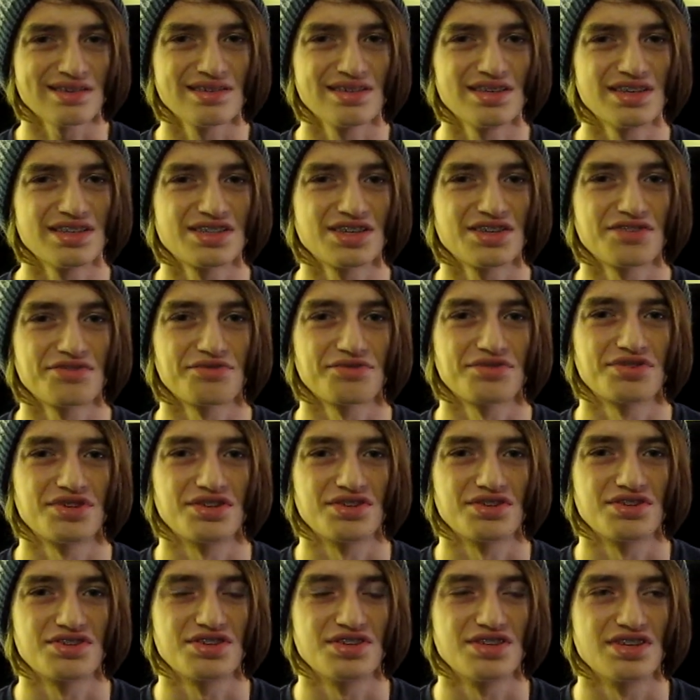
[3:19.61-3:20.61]
it's interesting
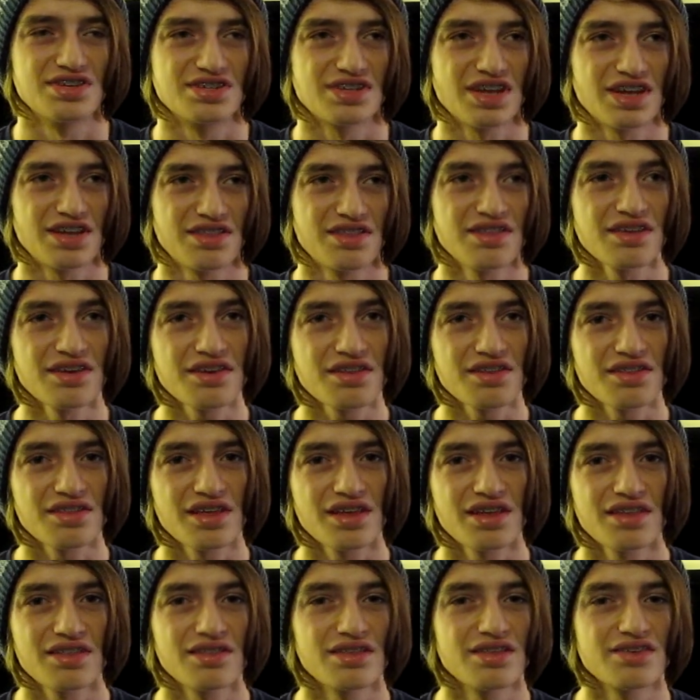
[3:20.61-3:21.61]
to see this. I think
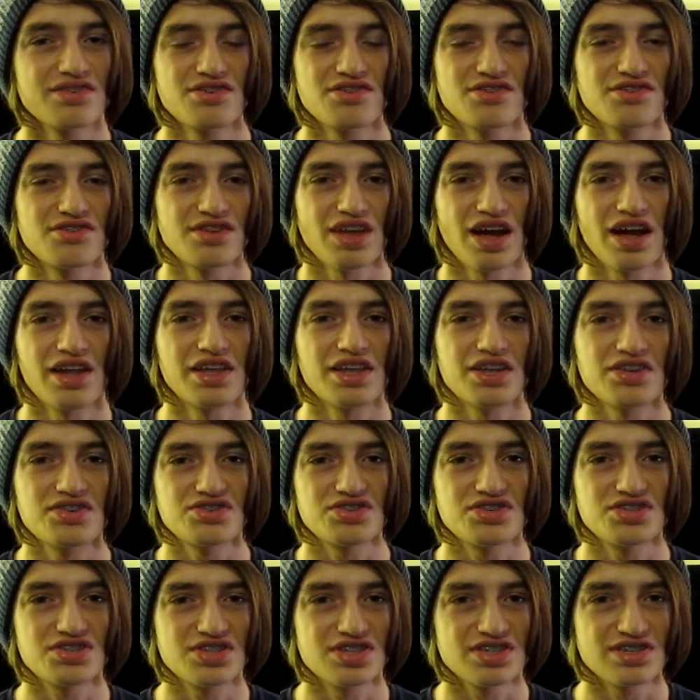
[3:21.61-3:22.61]
that this is not
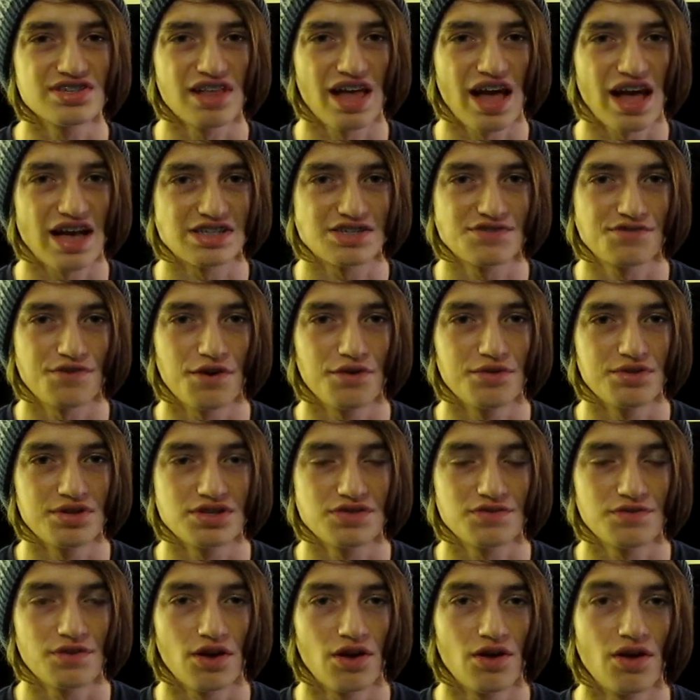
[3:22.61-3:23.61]
HTC's last phone this
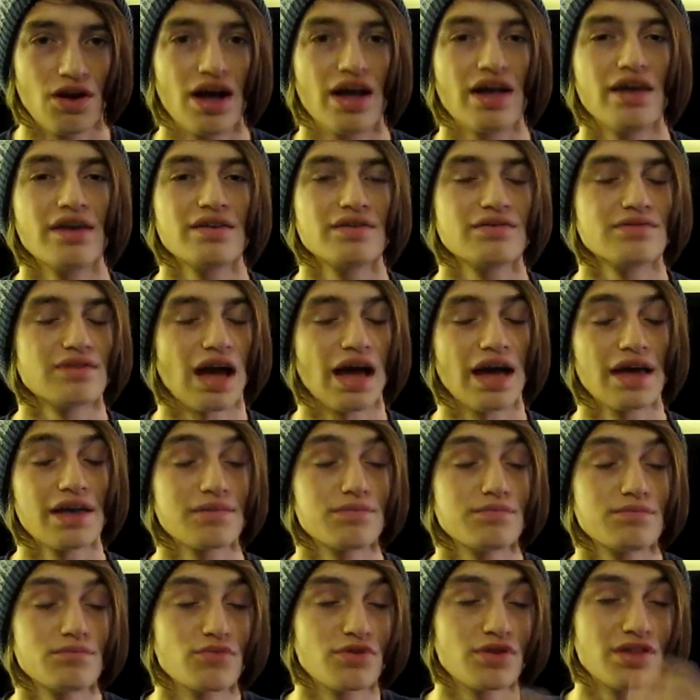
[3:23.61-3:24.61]
fall. I
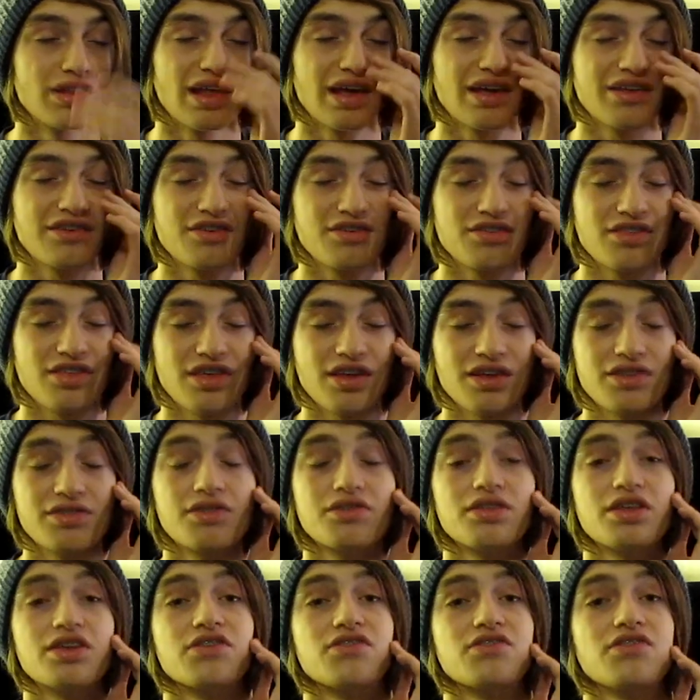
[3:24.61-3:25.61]
would like to think
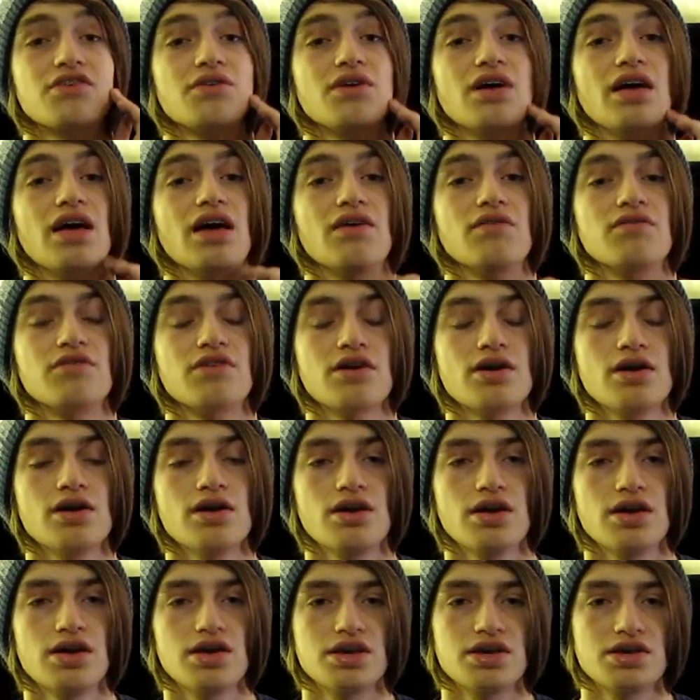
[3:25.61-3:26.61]
that they still have
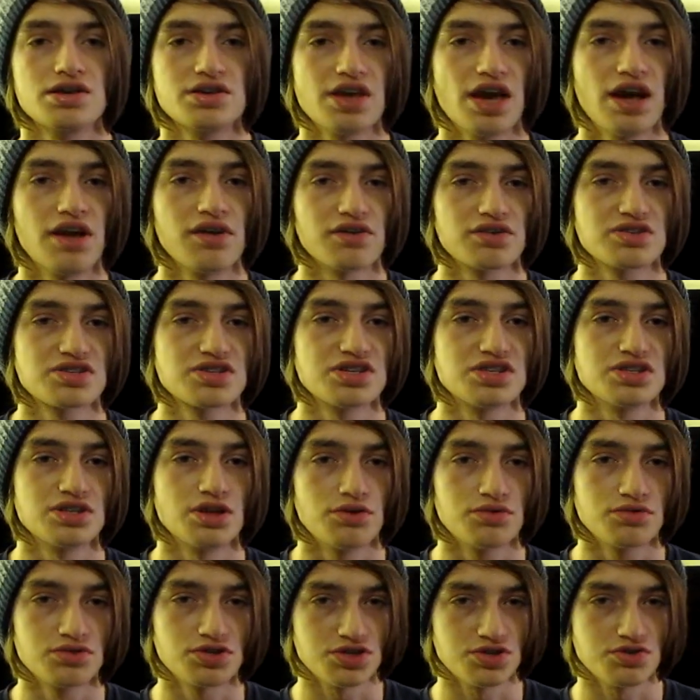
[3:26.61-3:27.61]
a Galaxy
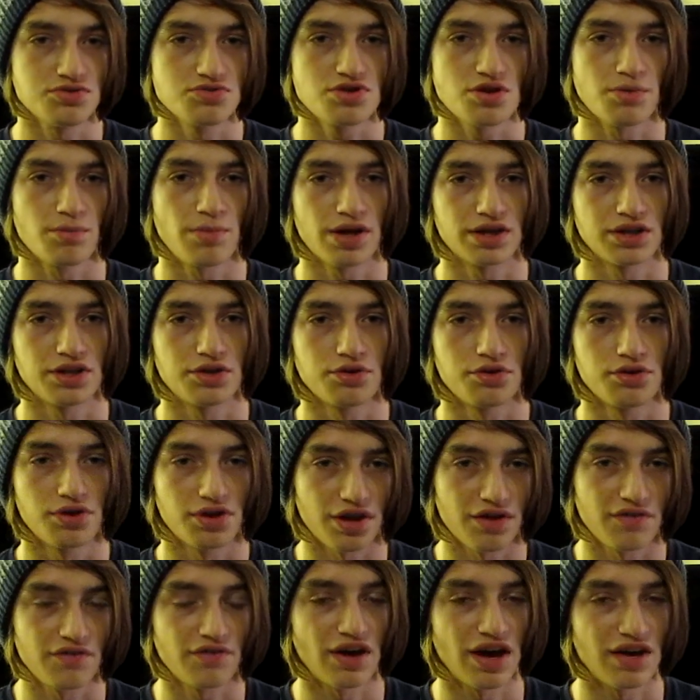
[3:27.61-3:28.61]
Note 2 competitor,
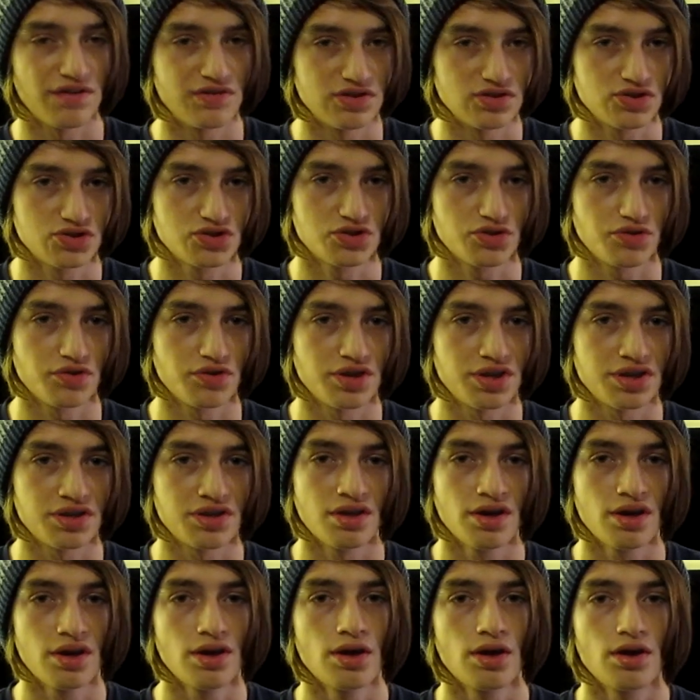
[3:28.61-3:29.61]
like a 5-inch screen
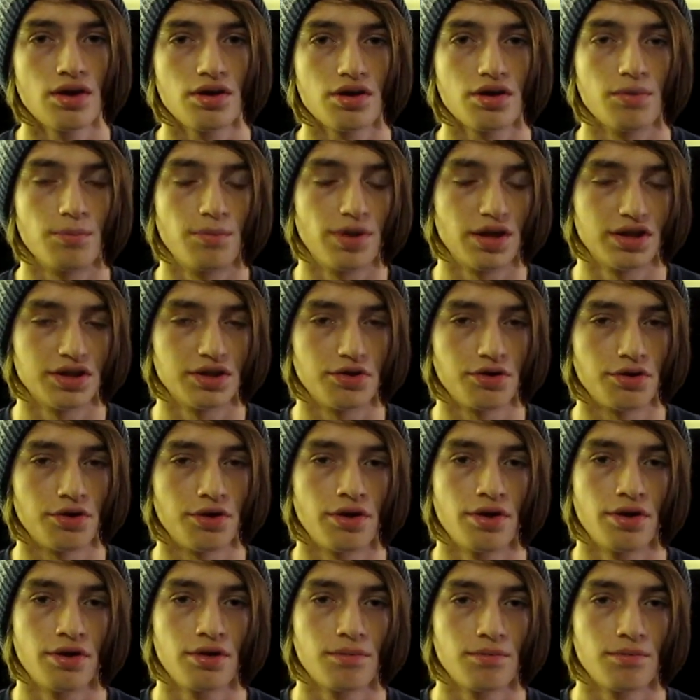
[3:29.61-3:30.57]
competitor,